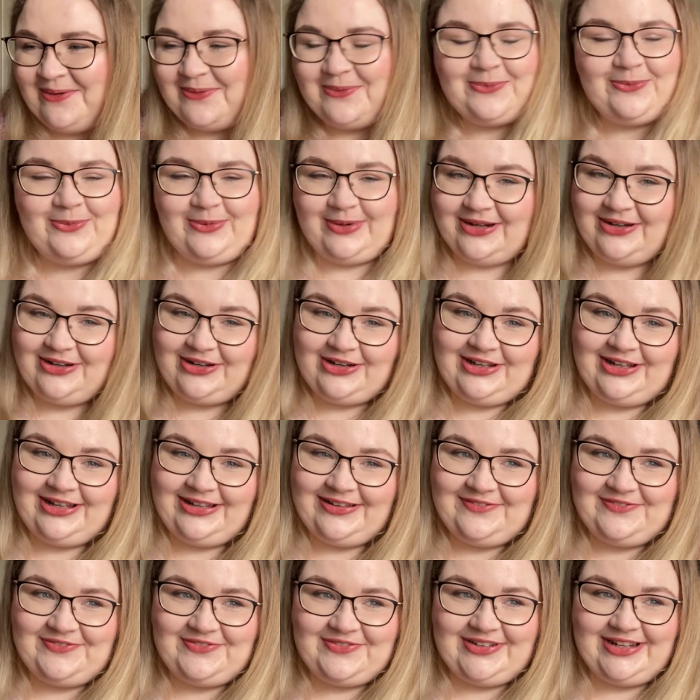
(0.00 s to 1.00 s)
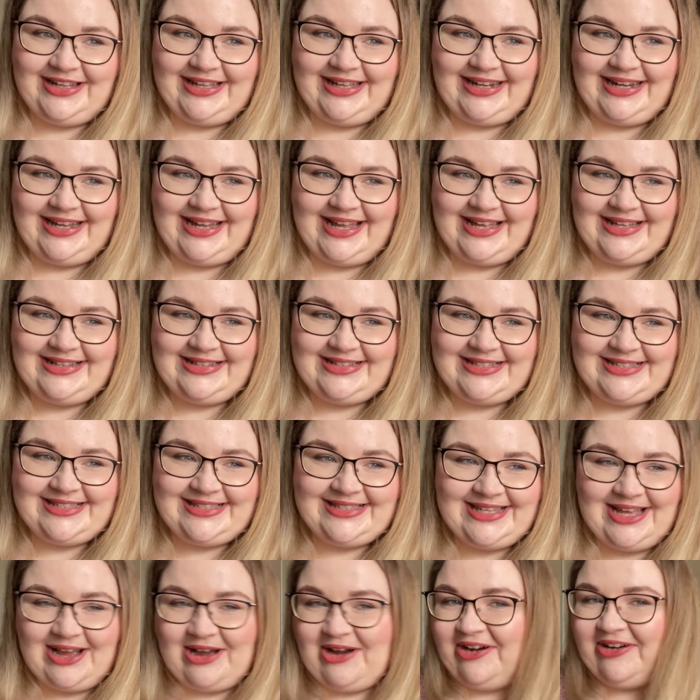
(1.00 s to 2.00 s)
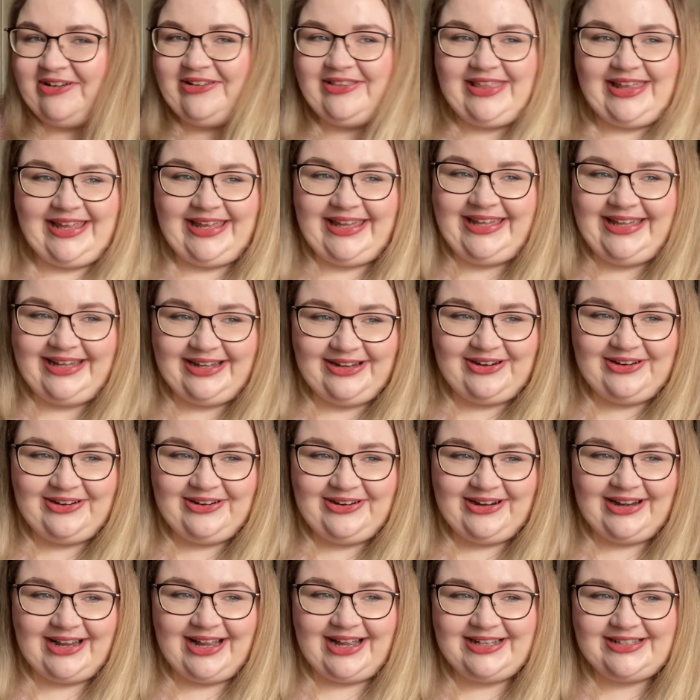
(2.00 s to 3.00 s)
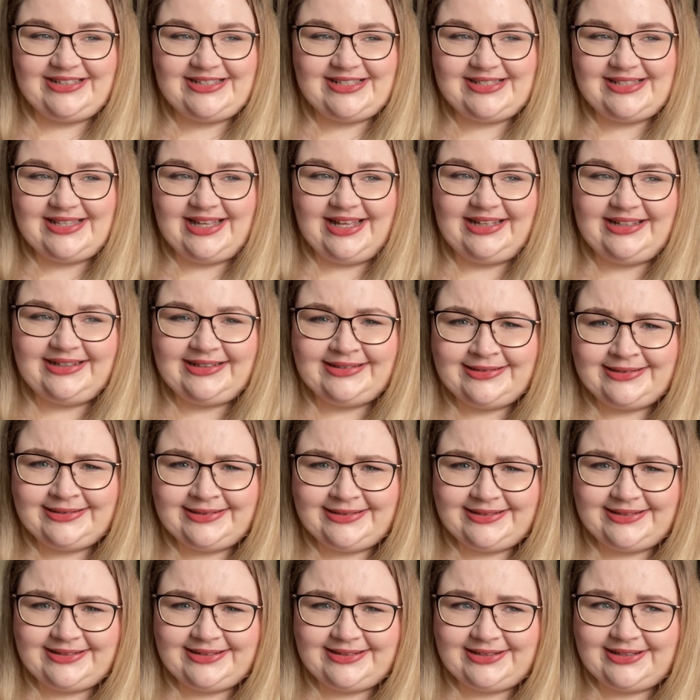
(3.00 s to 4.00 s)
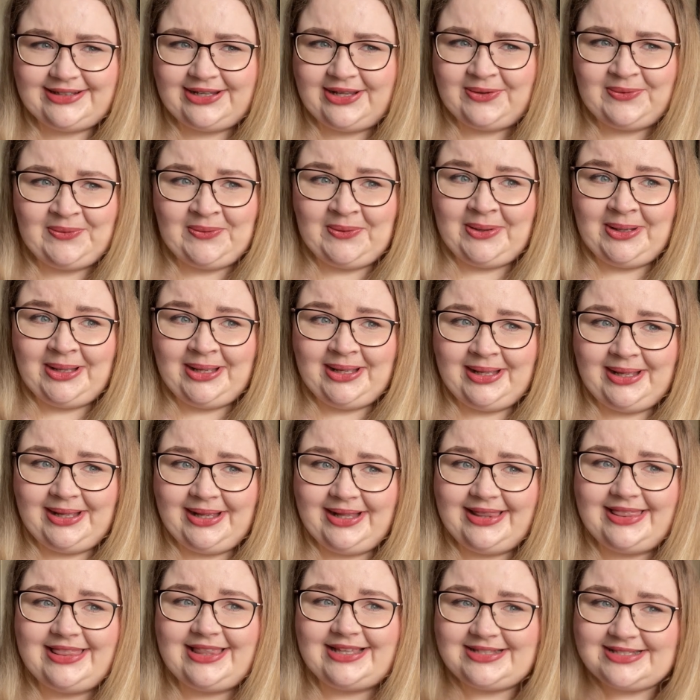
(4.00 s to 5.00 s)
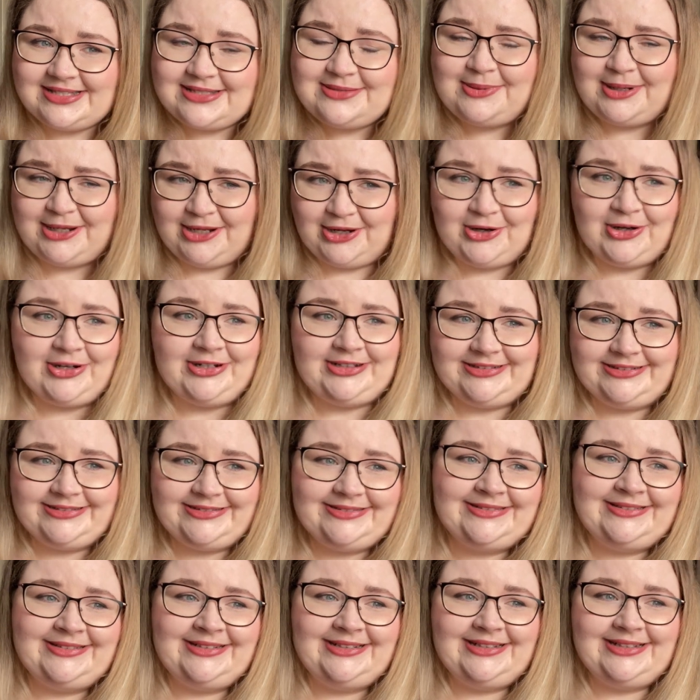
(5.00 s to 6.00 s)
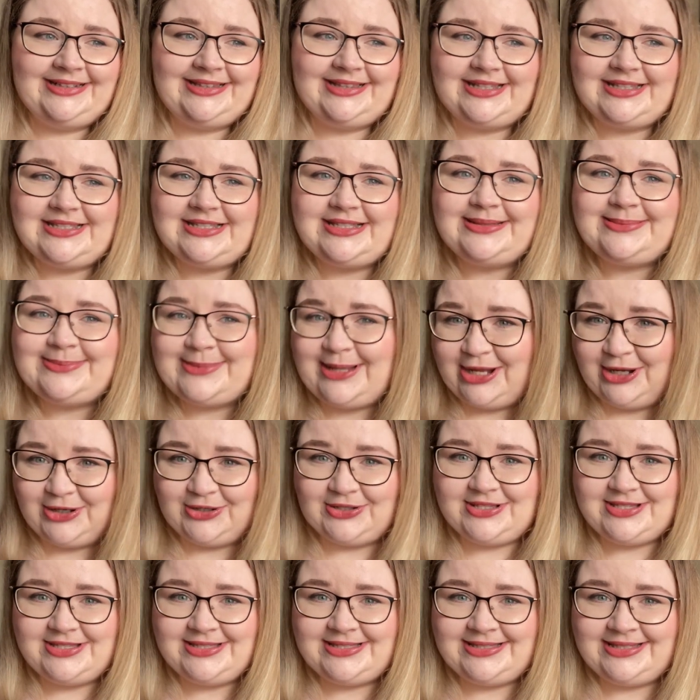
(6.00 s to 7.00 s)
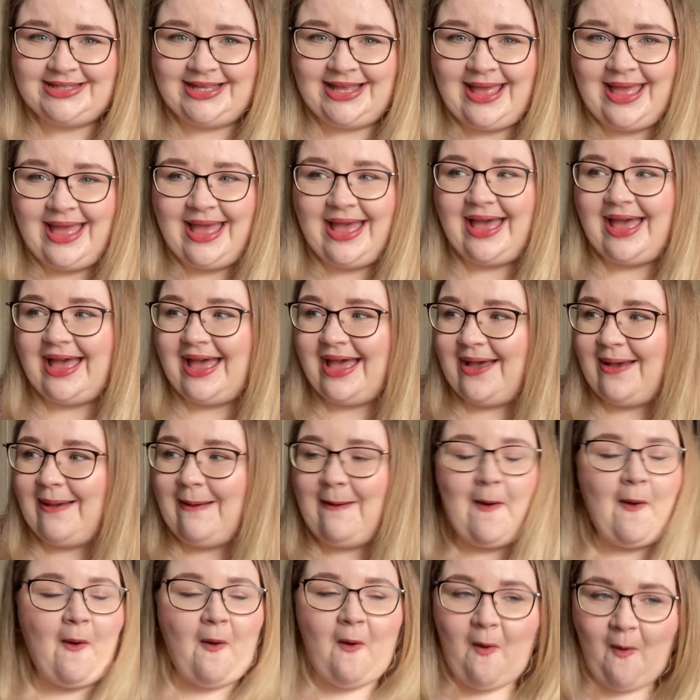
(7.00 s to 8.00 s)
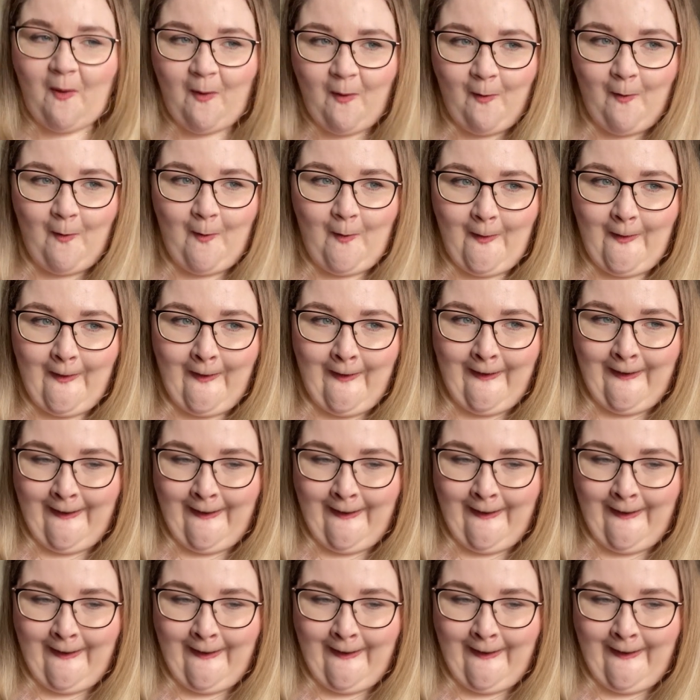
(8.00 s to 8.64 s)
We're looking for Giddy Aunts. Are they here? And she's like, no, this is my garden. This is my house. Oh.